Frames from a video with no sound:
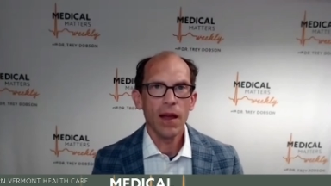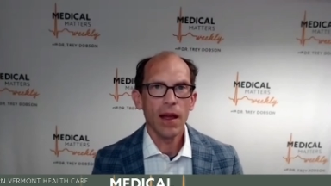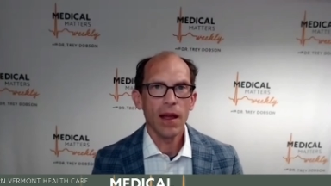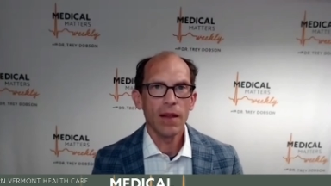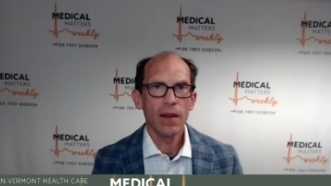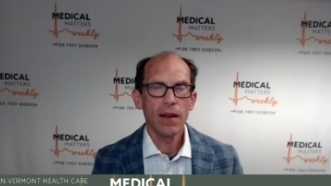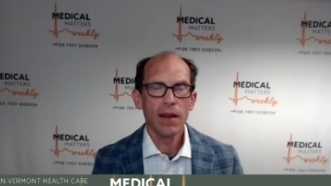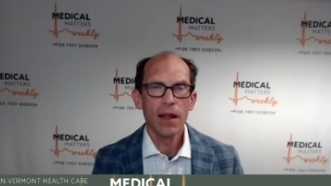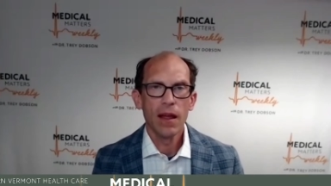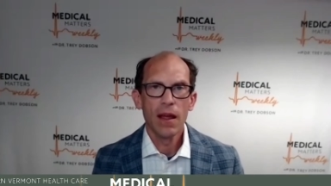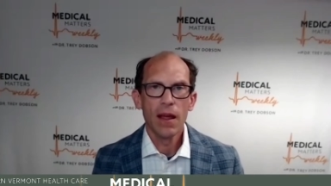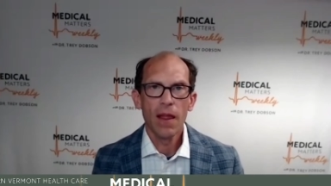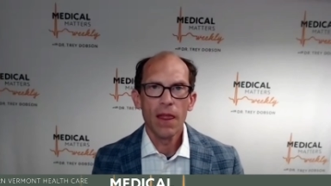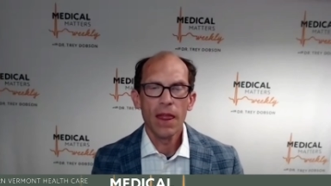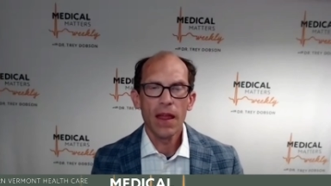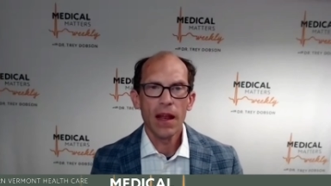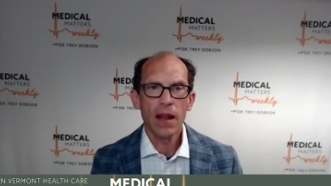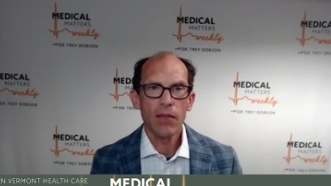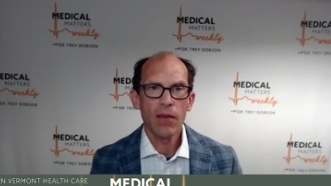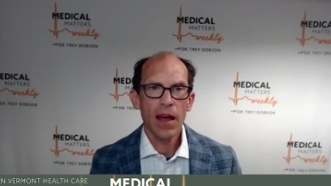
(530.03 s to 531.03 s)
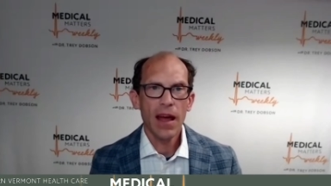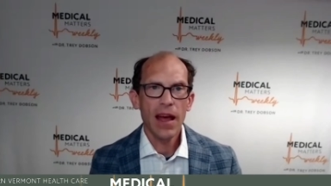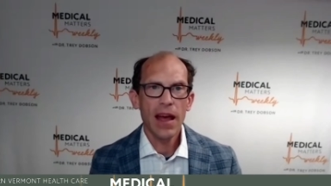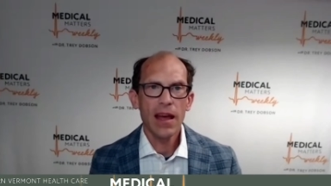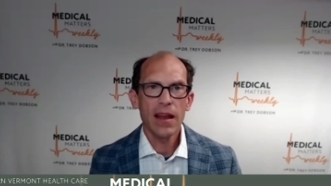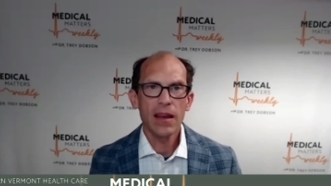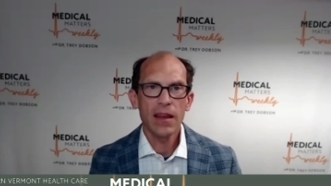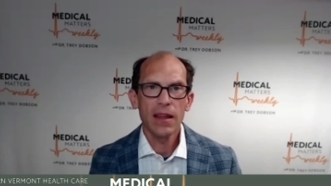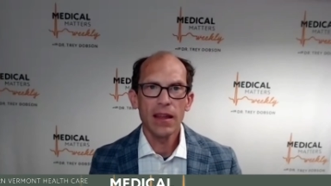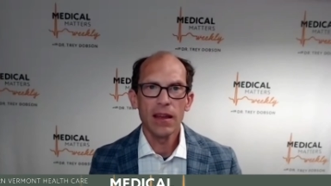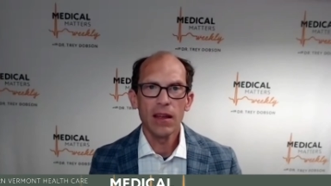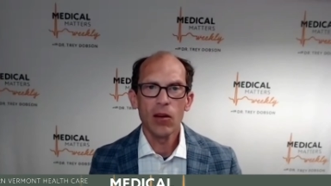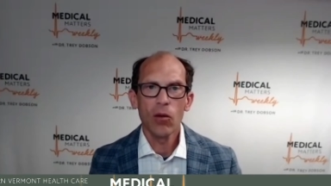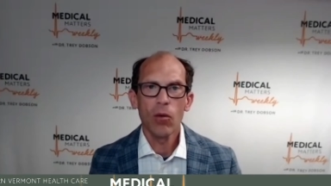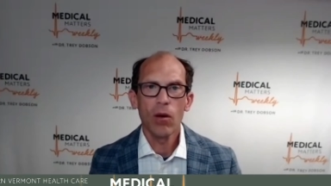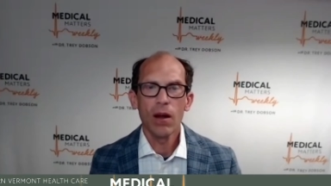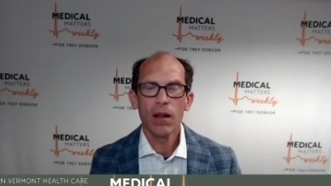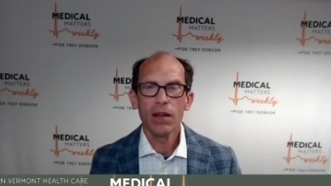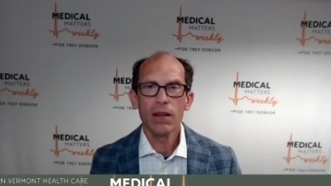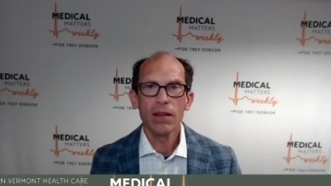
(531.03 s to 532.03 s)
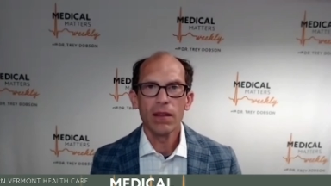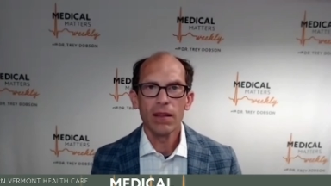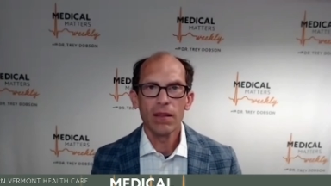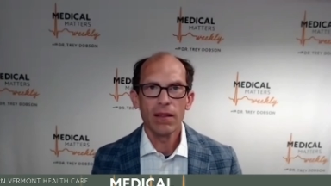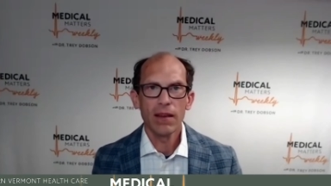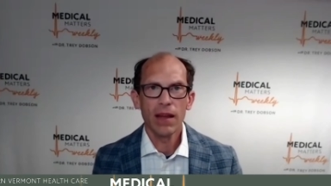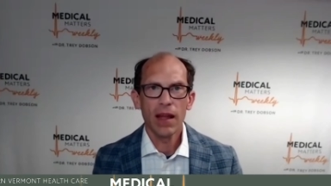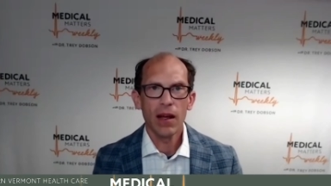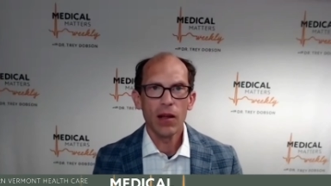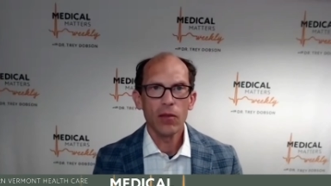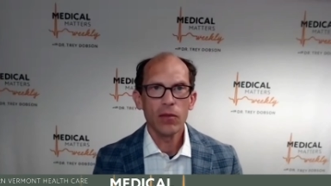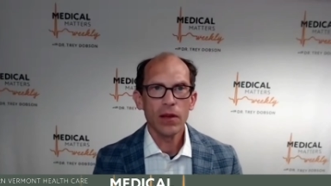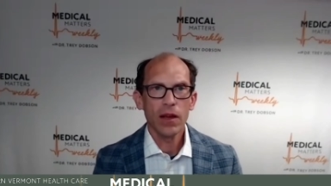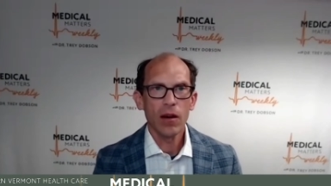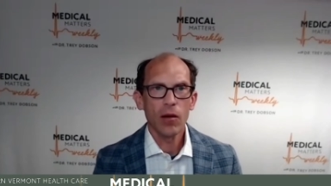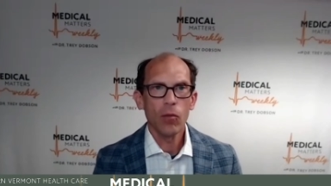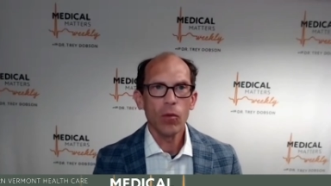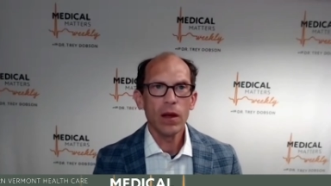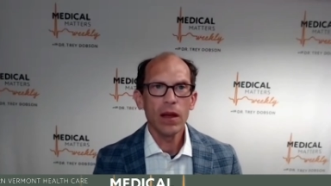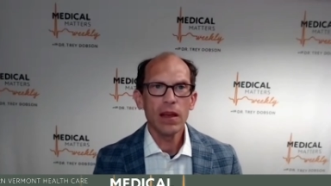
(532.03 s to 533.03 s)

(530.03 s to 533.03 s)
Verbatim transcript: and that have had inequalities in healthcare.